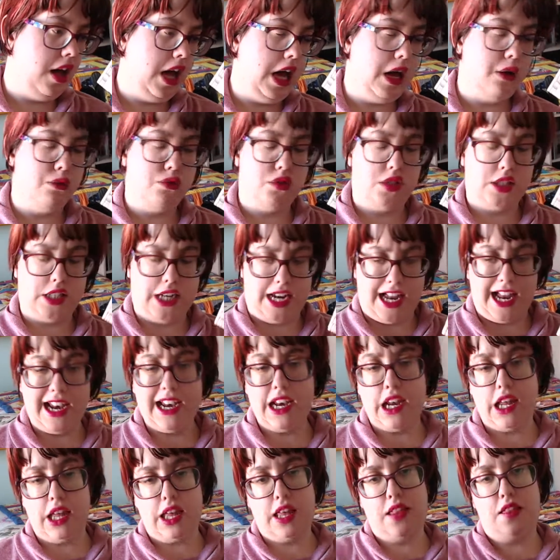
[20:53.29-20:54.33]
Austral
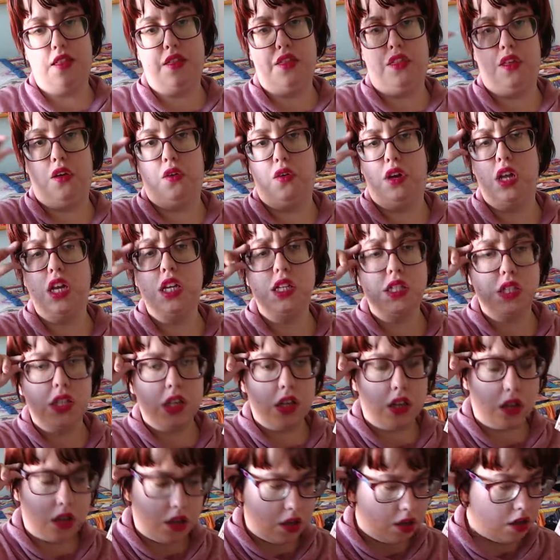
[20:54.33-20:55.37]
Ediciones,
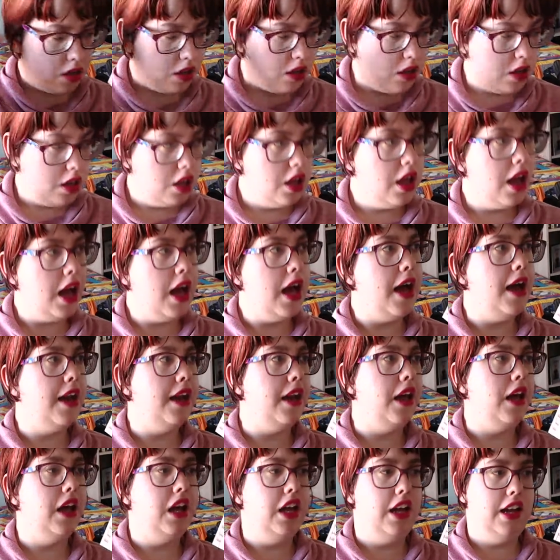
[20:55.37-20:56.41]
and
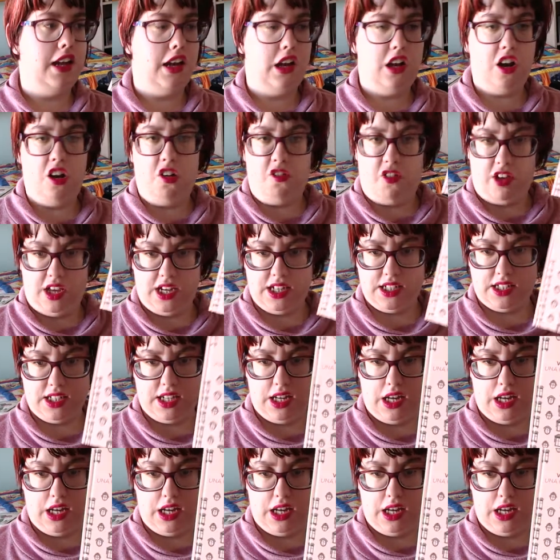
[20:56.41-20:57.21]
I love it.